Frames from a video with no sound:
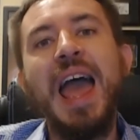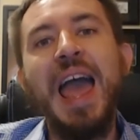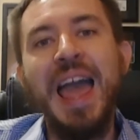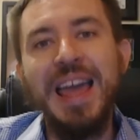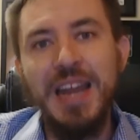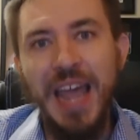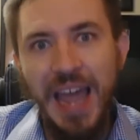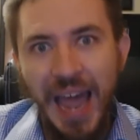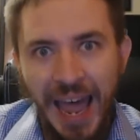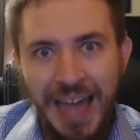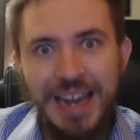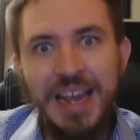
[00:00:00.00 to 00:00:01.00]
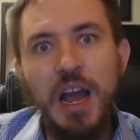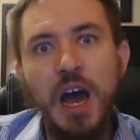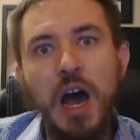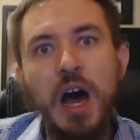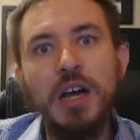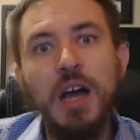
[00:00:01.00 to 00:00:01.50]
and adding
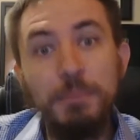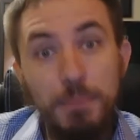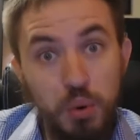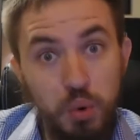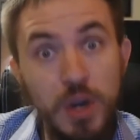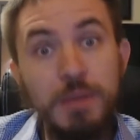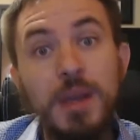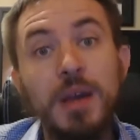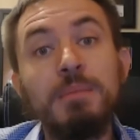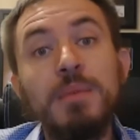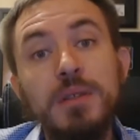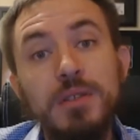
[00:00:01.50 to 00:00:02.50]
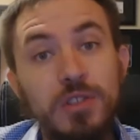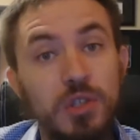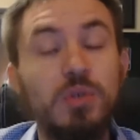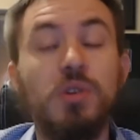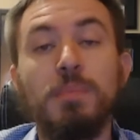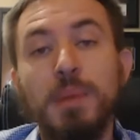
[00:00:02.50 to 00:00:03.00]
a premium
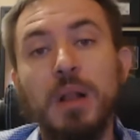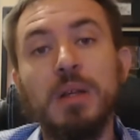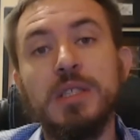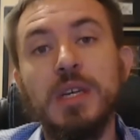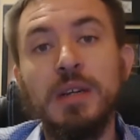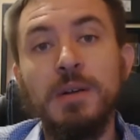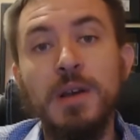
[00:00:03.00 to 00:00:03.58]
to your policy.